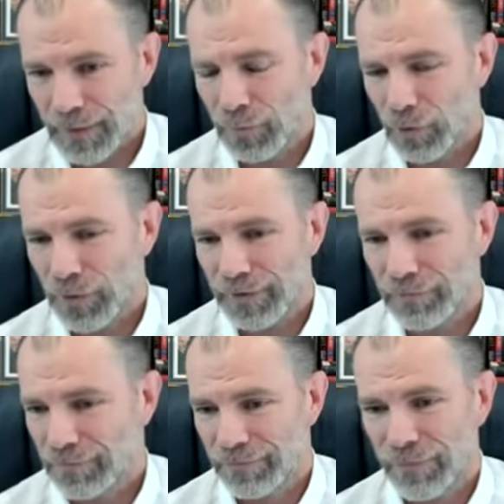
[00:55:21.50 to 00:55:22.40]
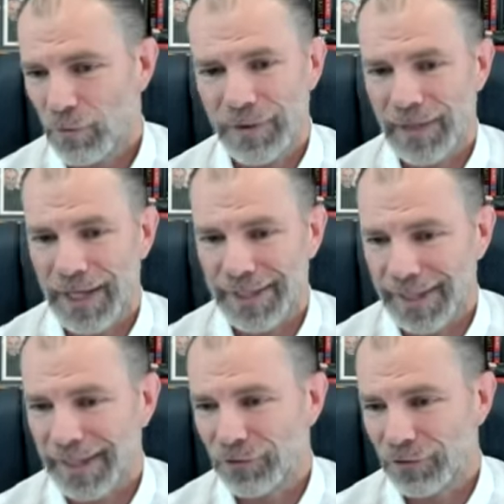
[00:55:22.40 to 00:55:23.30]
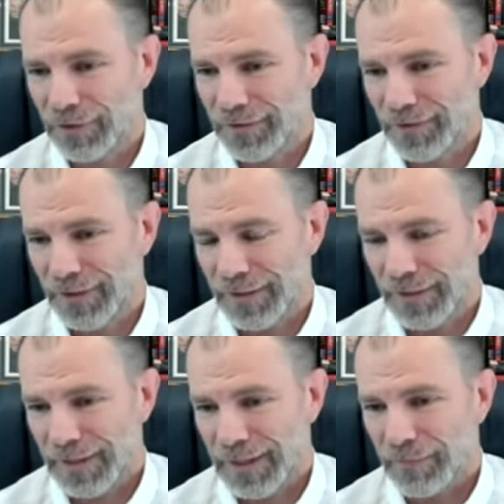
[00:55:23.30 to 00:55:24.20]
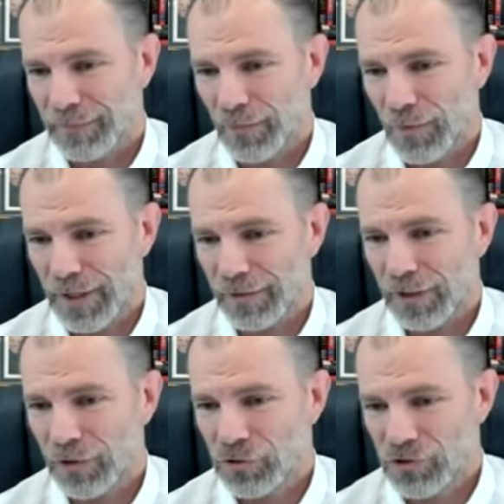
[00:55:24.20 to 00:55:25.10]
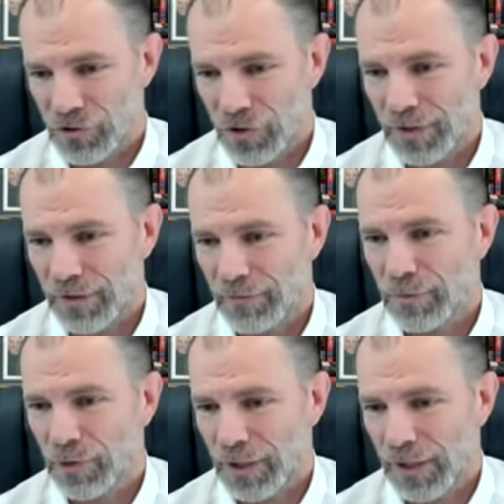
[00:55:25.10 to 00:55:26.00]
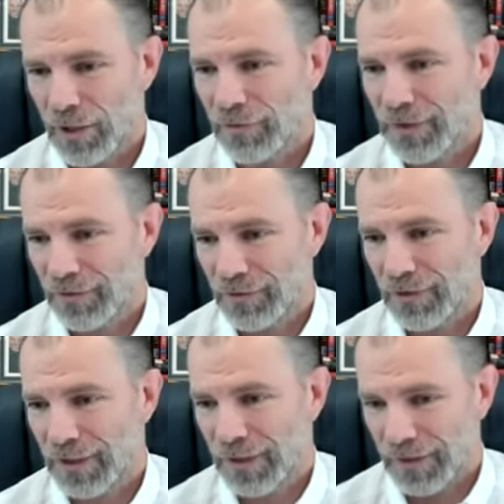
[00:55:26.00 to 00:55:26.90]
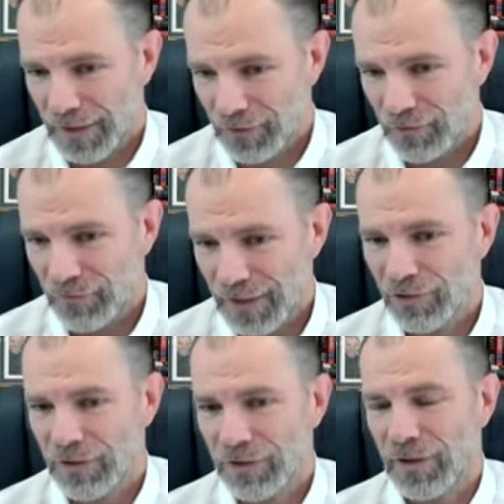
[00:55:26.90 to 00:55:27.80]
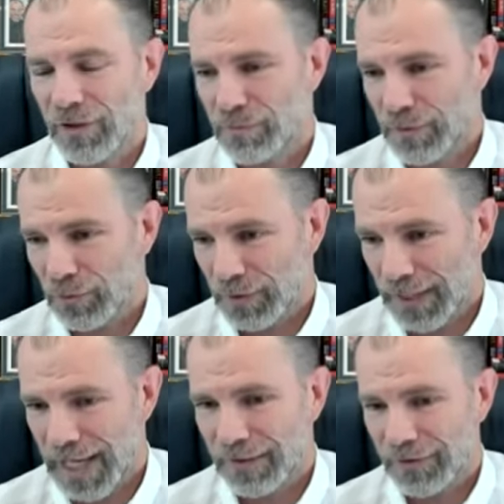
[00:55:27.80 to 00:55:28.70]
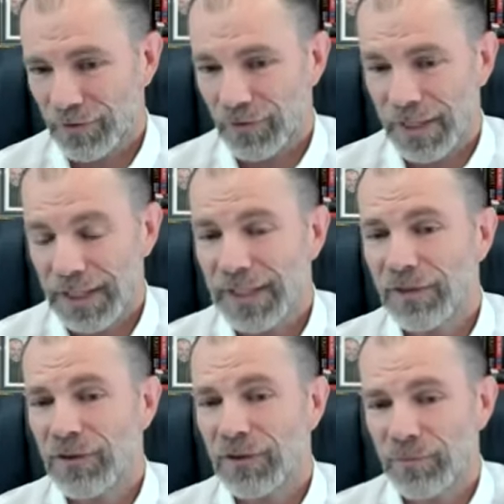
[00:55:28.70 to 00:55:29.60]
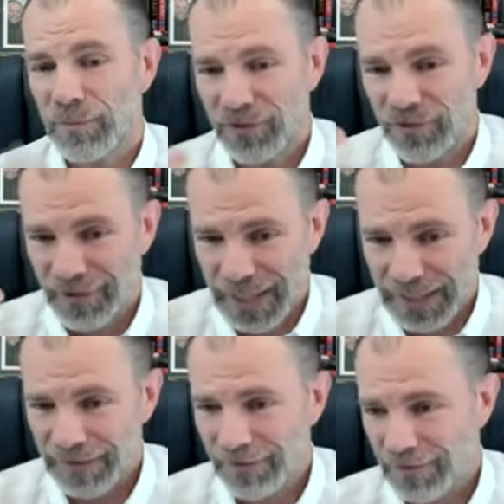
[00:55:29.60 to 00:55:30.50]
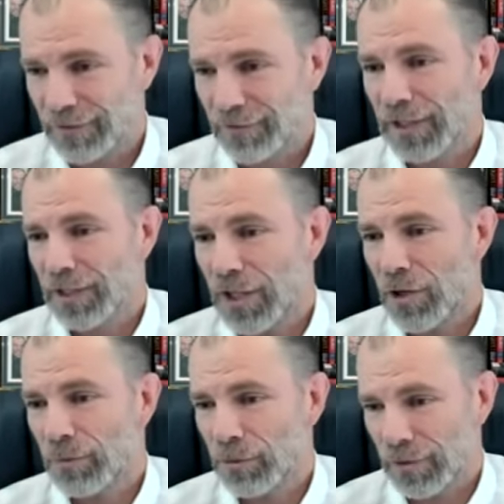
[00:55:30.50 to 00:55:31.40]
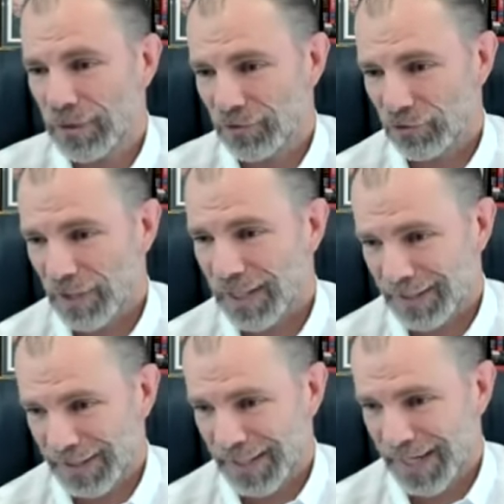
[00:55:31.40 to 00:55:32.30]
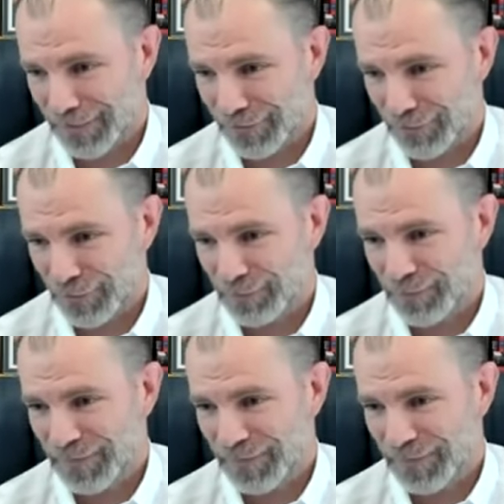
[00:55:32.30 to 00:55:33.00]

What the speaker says: more than 48 countries. We're a good shot of pulling off this vision of building out at least the skeleton of a global Australian accounting firm.